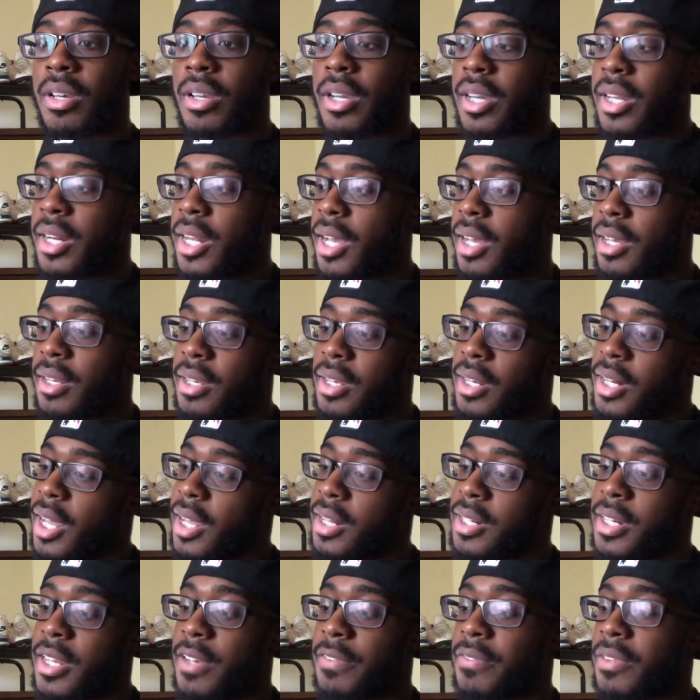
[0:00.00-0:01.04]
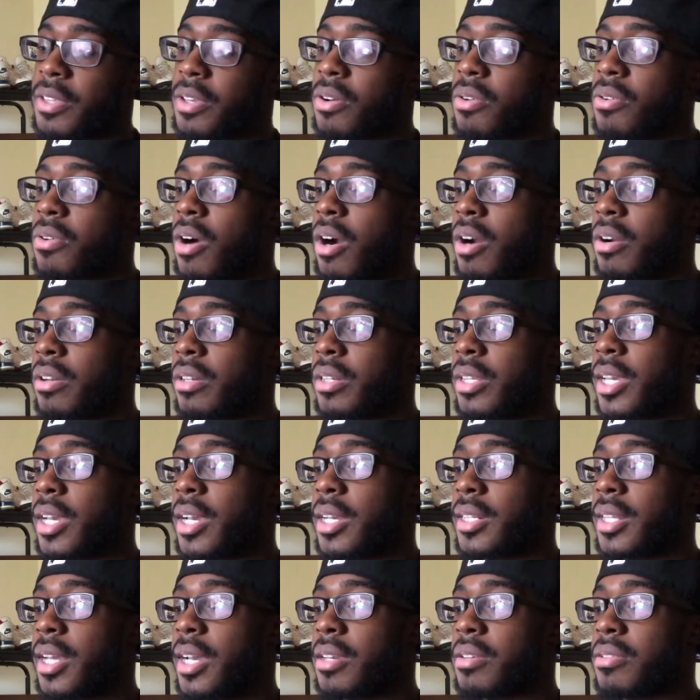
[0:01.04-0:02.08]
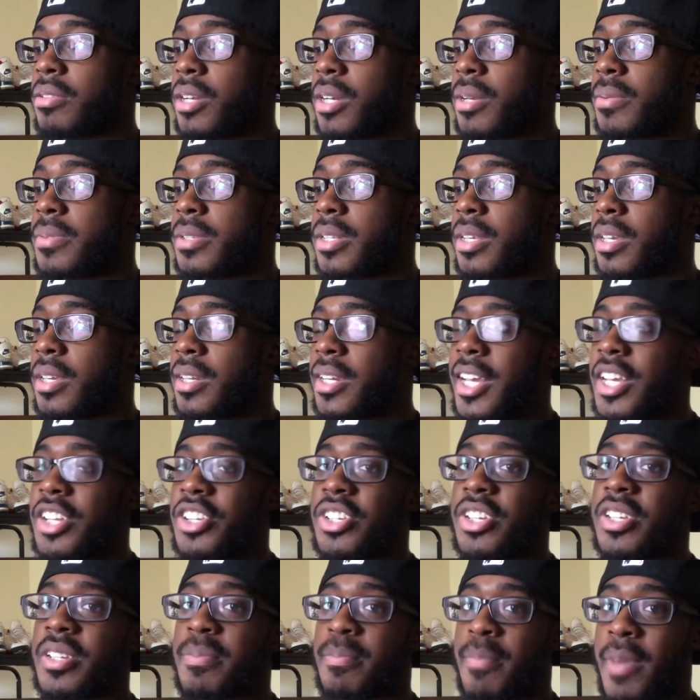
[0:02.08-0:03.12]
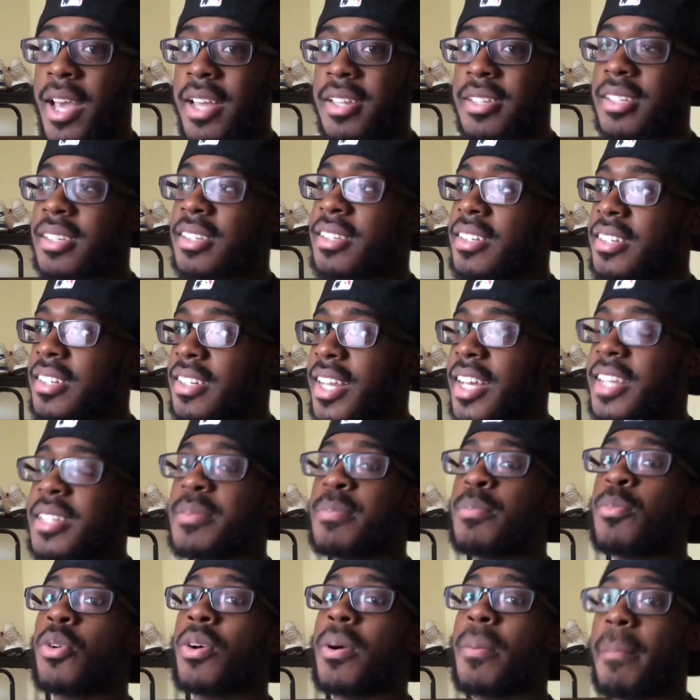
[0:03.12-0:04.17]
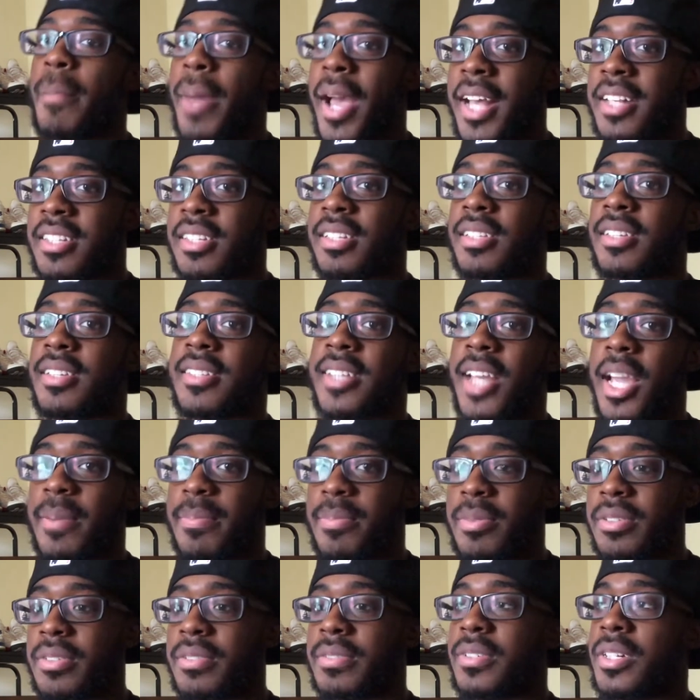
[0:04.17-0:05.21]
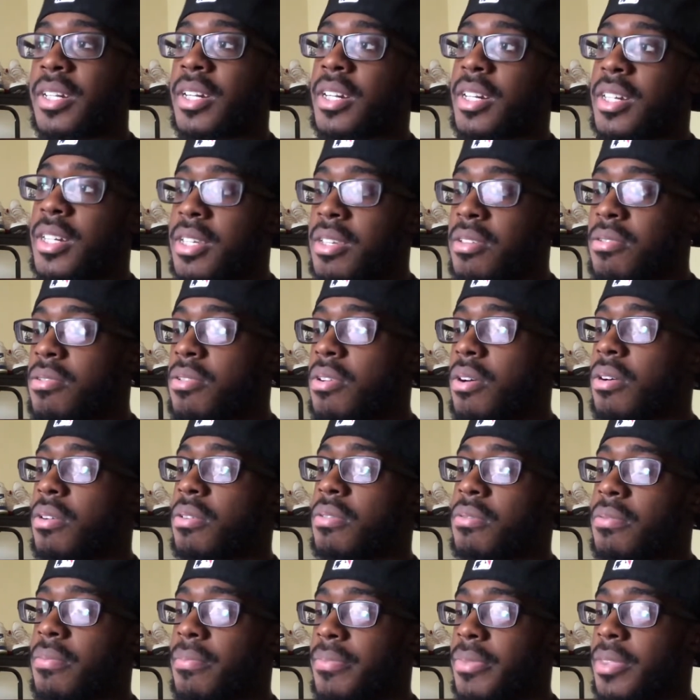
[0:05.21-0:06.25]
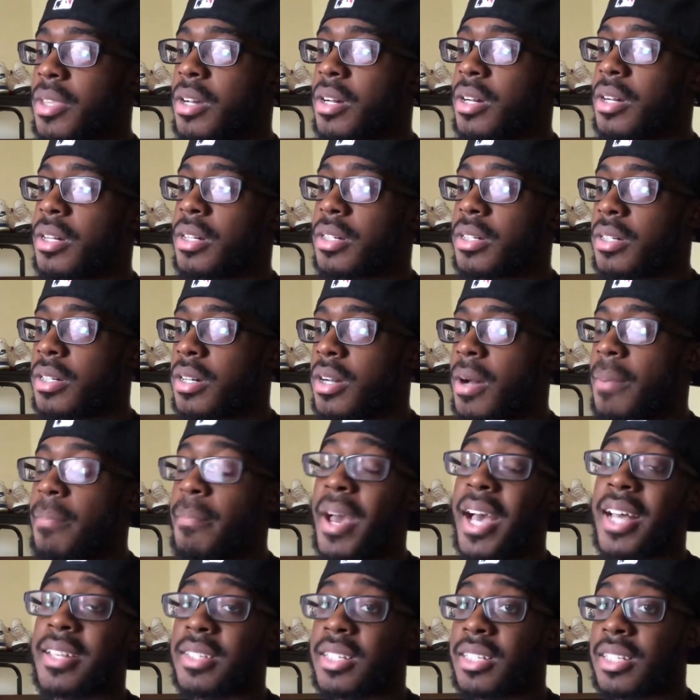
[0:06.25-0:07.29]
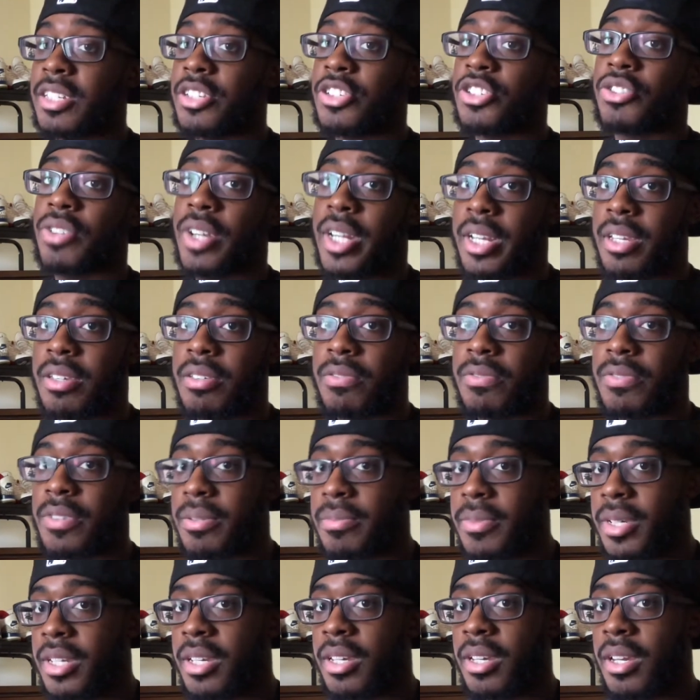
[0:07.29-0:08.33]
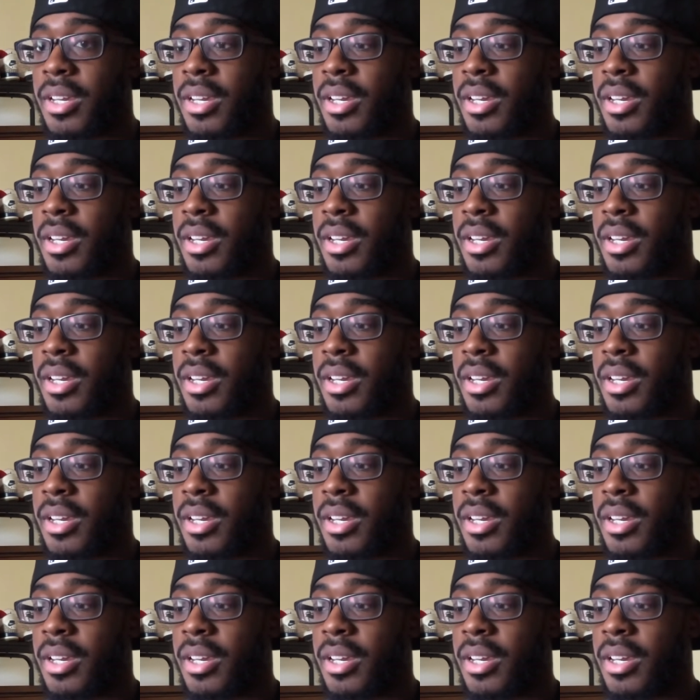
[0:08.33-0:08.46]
and I and I definitely wholeheartedly at that. You know what I'm saying? That's just masculine. That's more masculine type of, you know, uh, a masculine trait. You feel me?